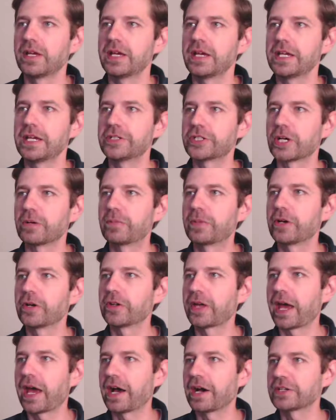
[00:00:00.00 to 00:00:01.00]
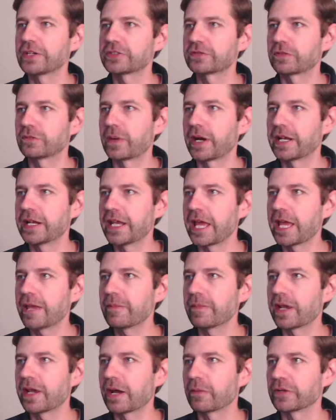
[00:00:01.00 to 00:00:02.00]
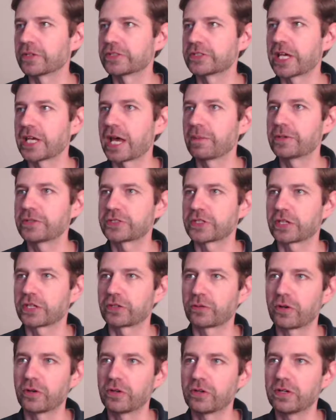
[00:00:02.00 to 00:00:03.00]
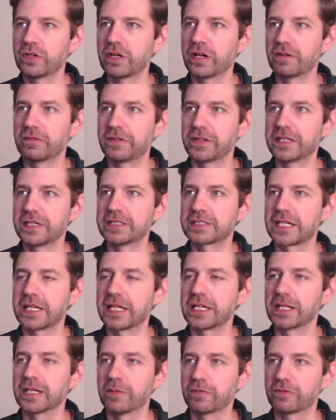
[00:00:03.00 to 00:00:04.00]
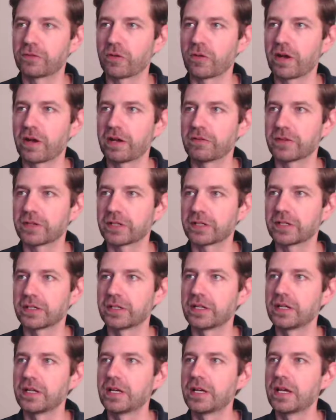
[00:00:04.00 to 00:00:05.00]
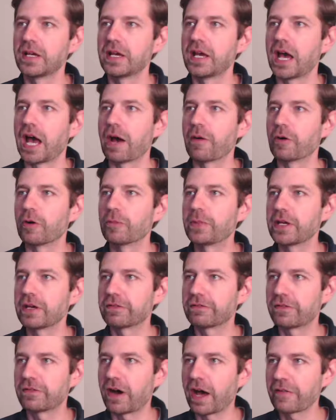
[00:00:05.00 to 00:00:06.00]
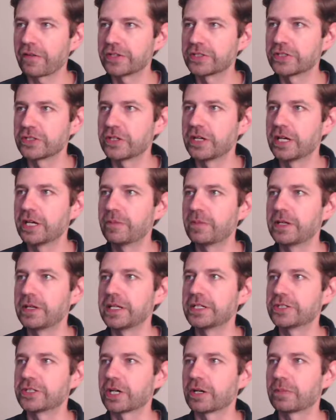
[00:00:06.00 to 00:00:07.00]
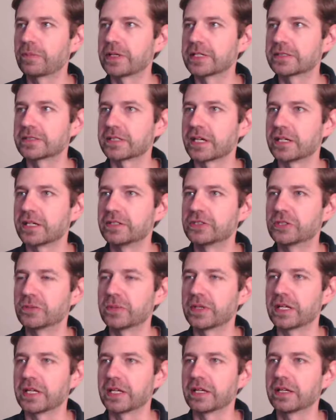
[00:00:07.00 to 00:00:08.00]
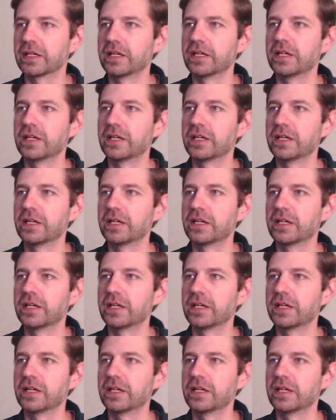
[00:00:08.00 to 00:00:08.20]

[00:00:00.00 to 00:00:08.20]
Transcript: He shall build a house for my name, and I will establish the throne of his kingdom forever. I will be a father to him, and he shall be a son to me.